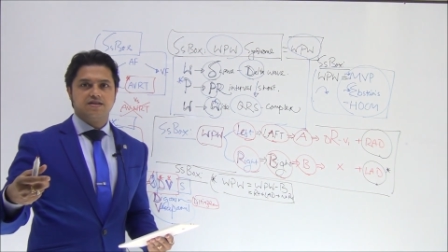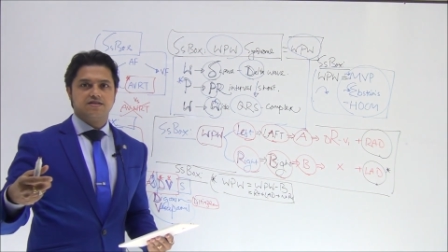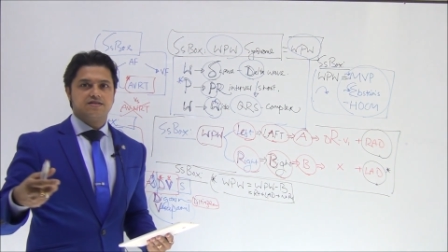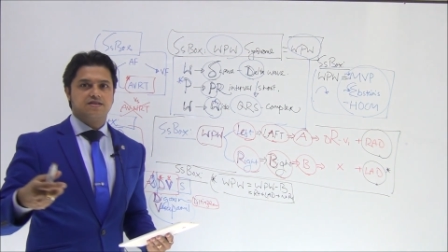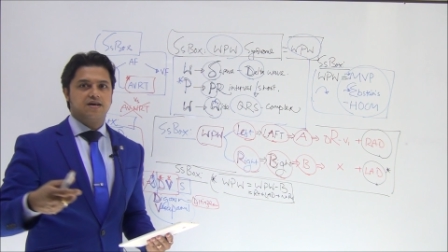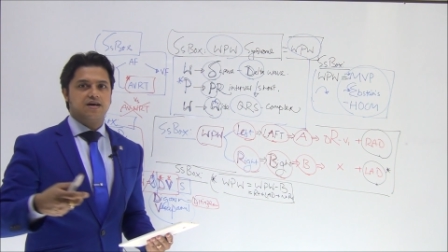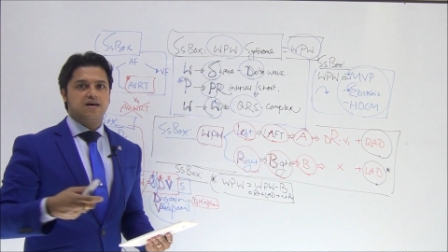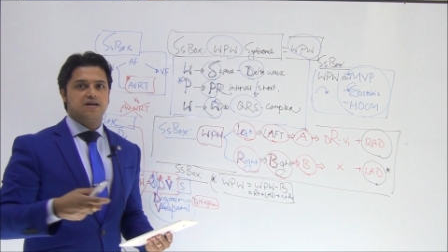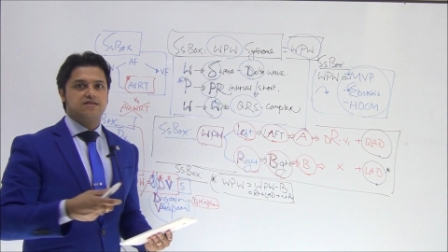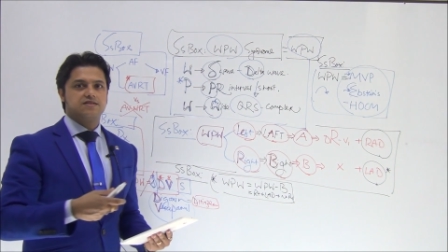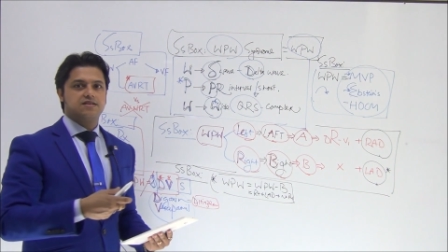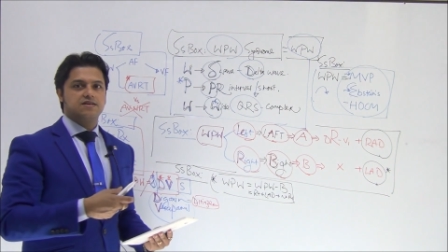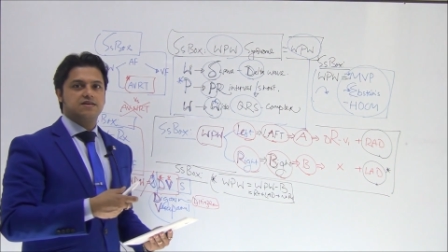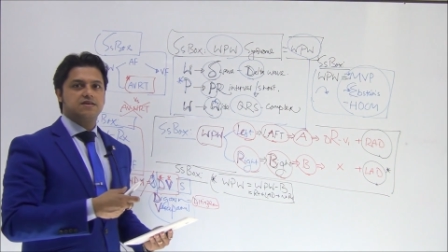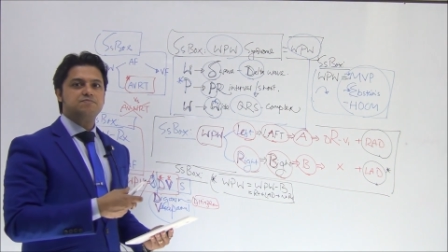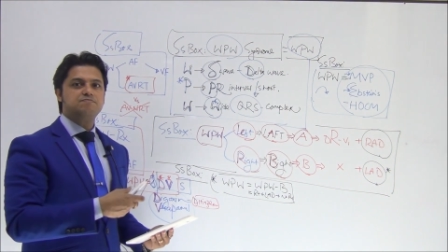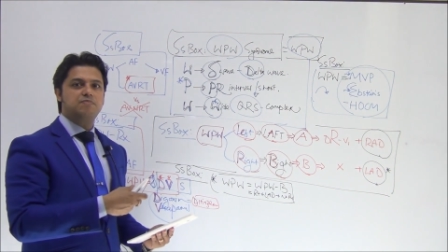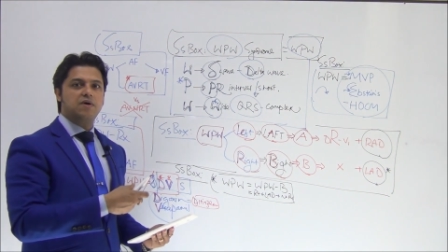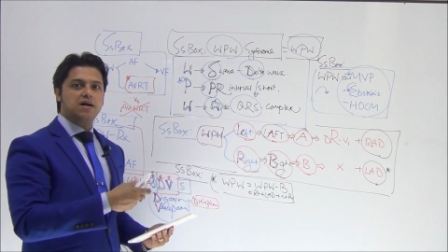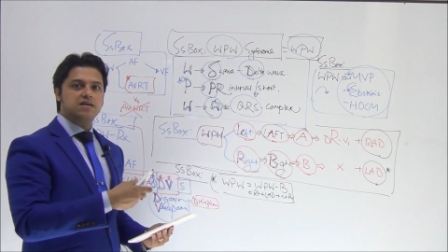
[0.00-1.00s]
the
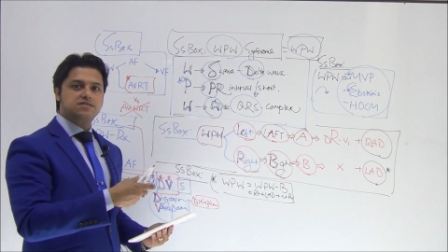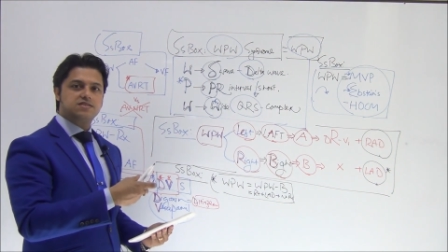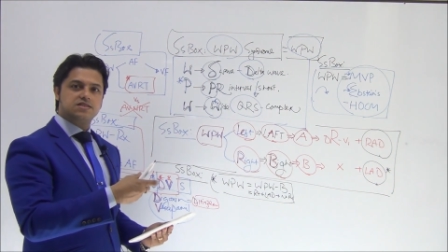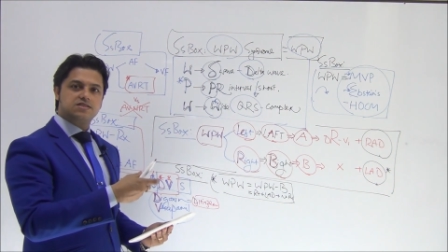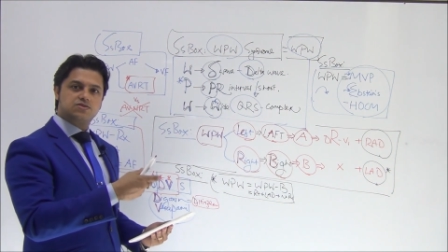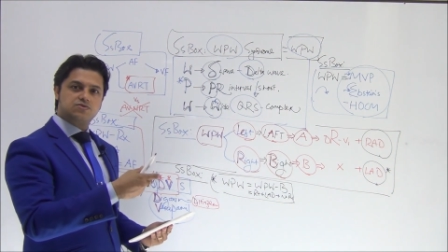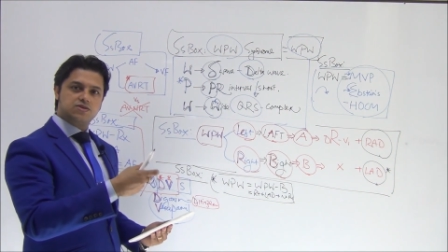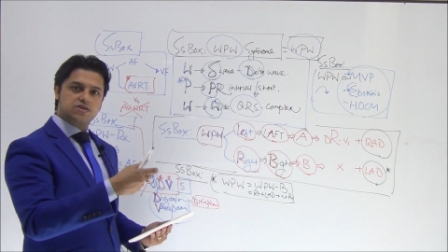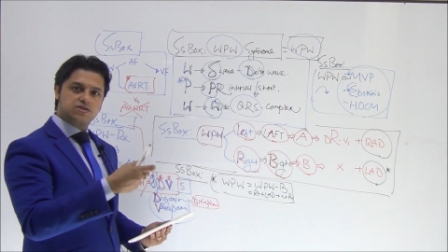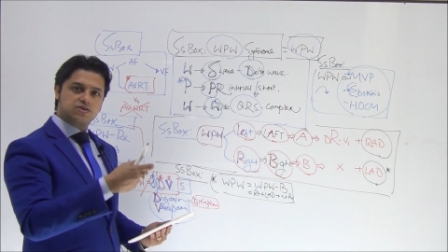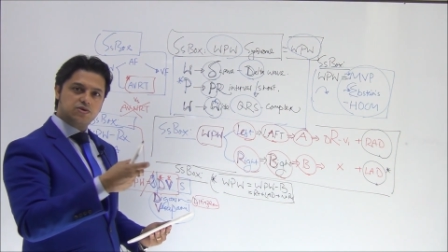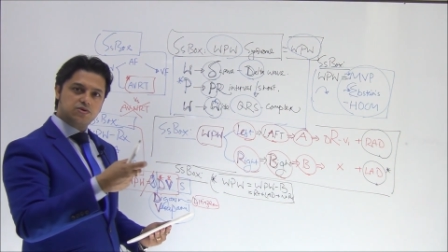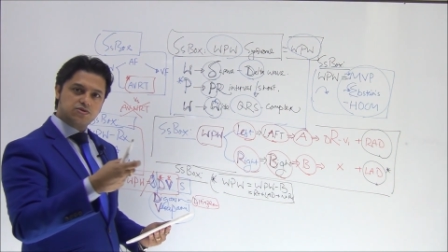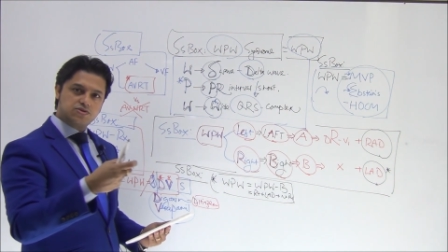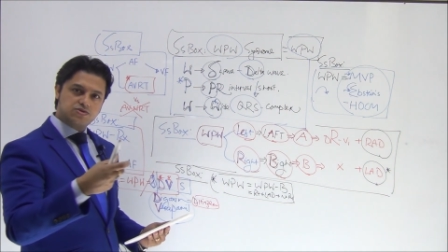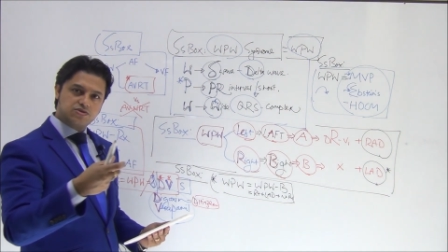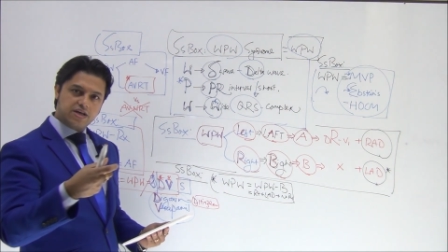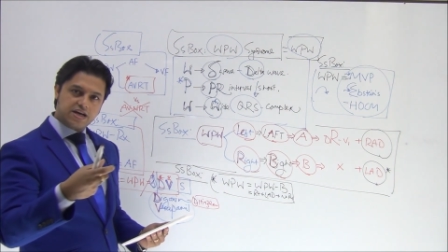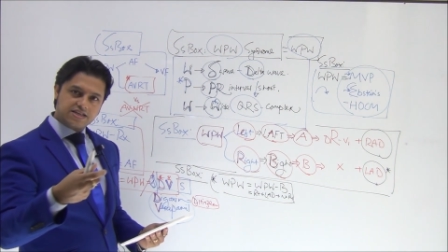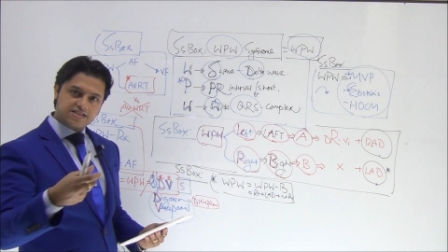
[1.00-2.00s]
impulses will
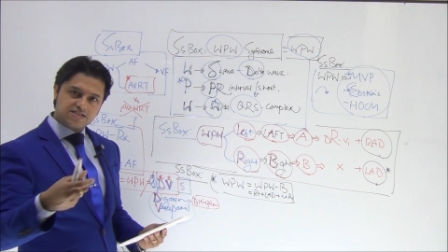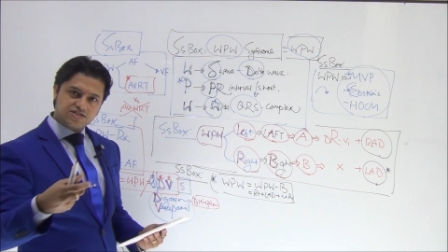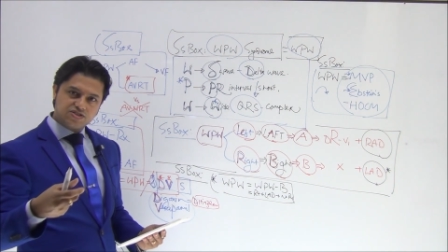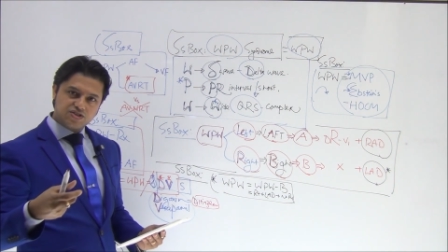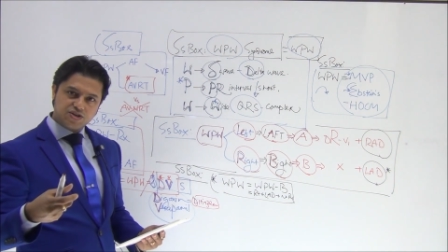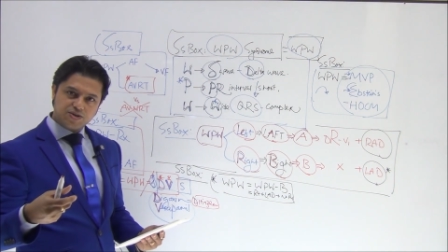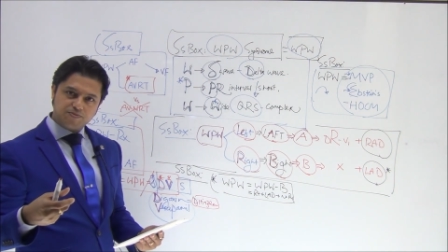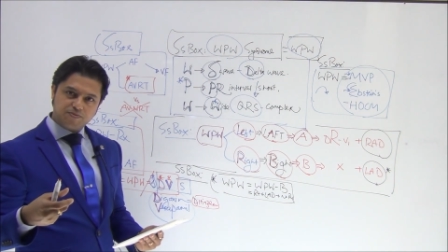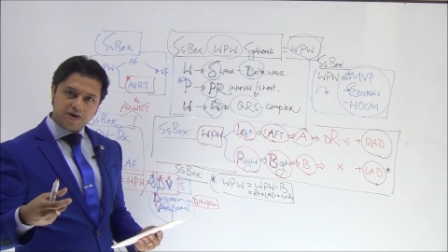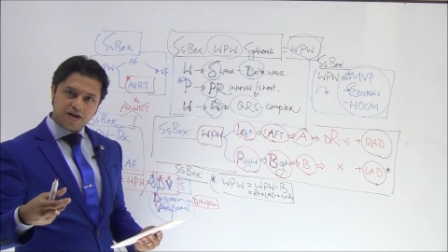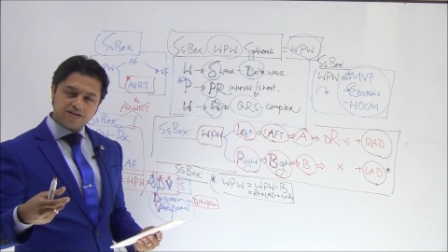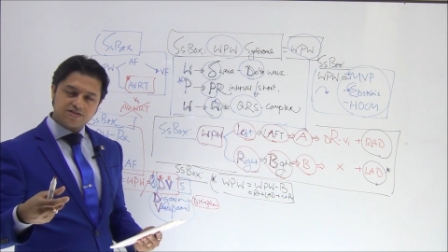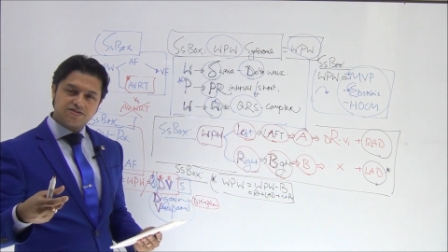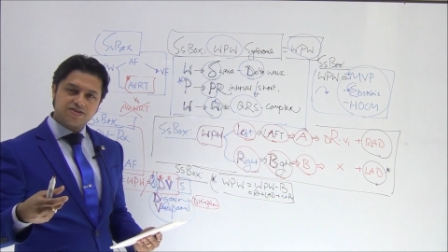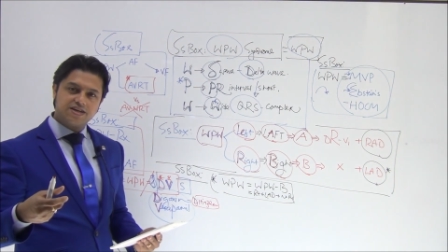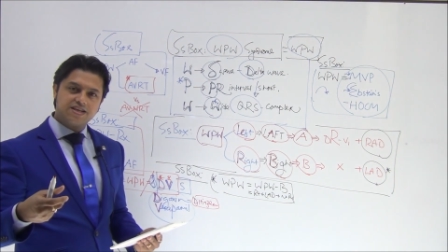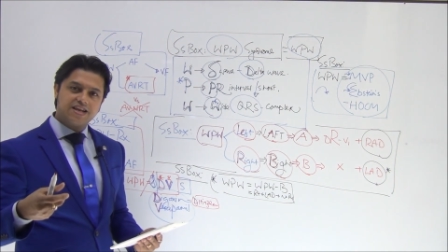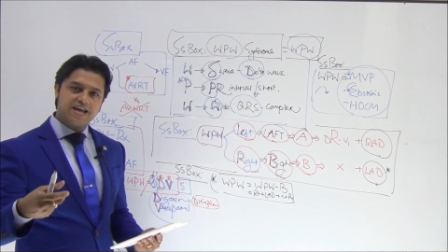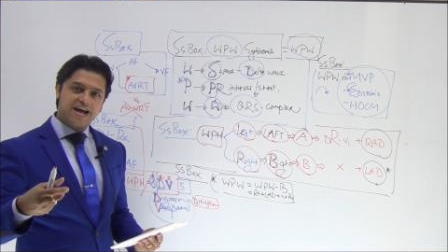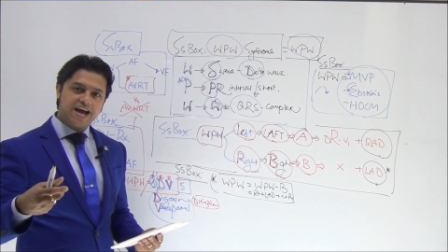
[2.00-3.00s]
go to the accessory
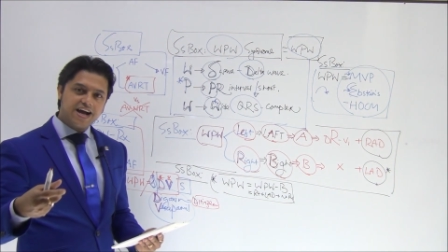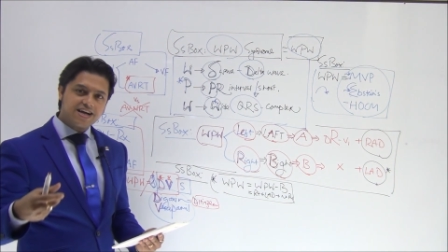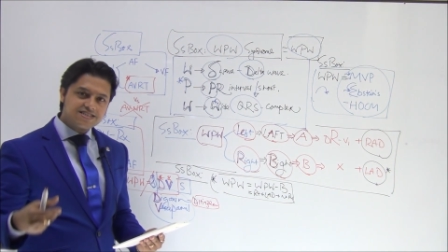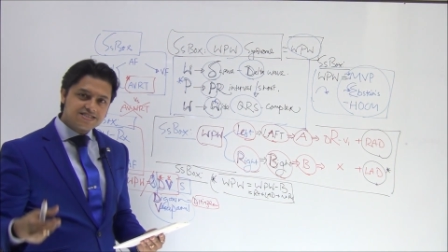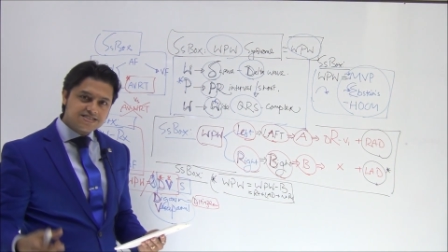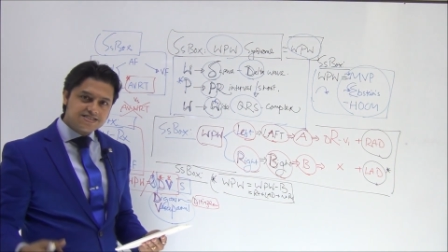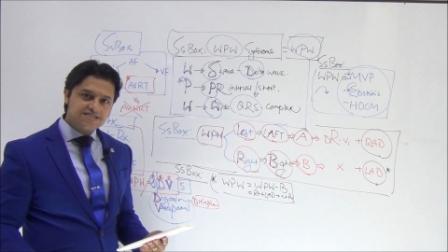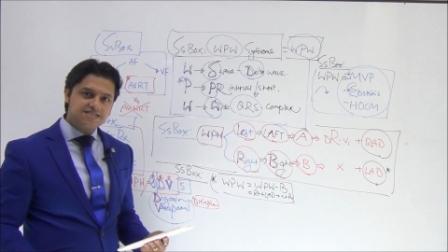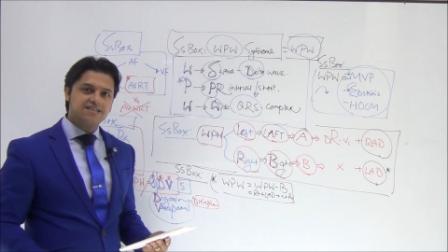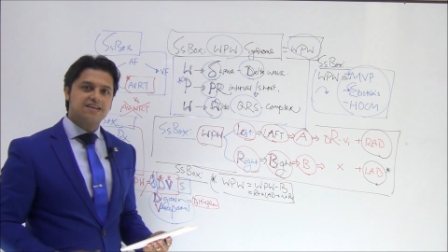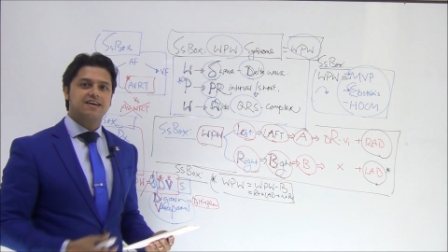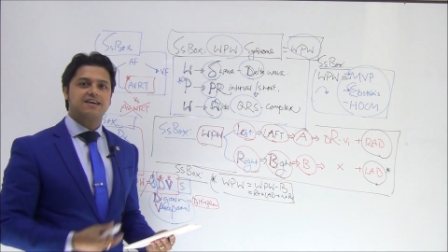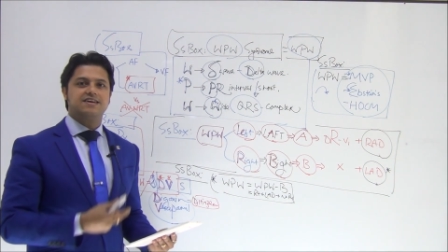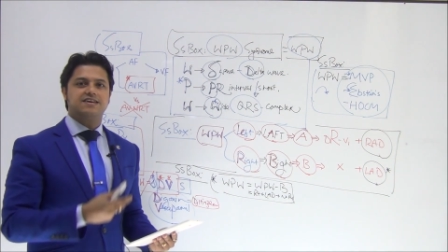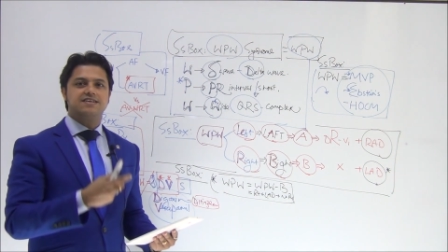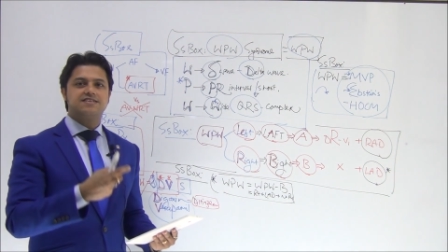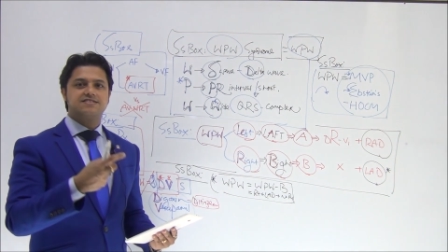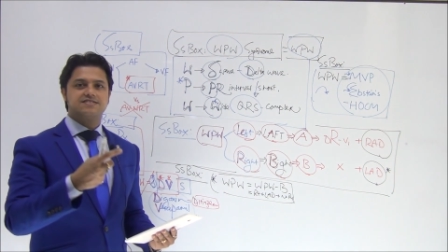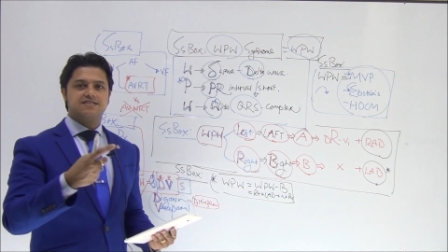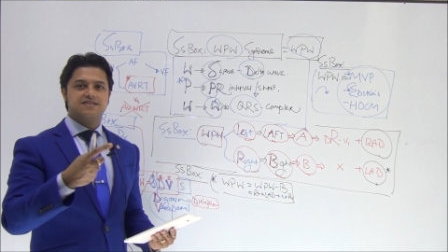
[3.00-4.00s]
pathway and
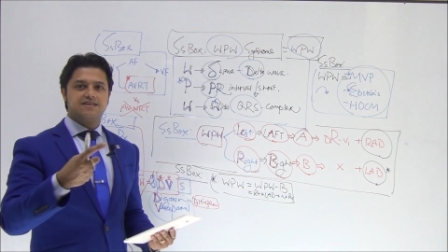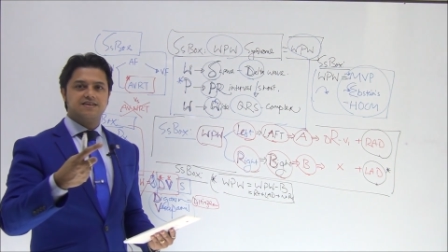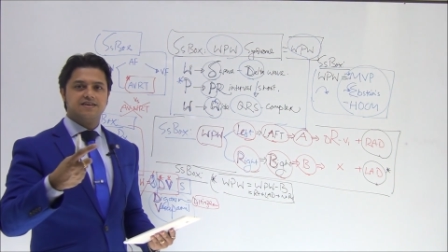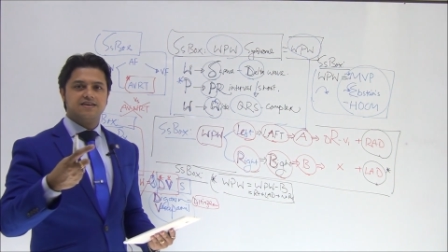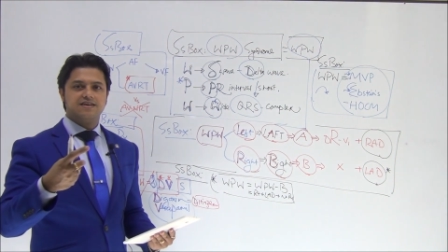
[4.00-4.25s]
accelerates,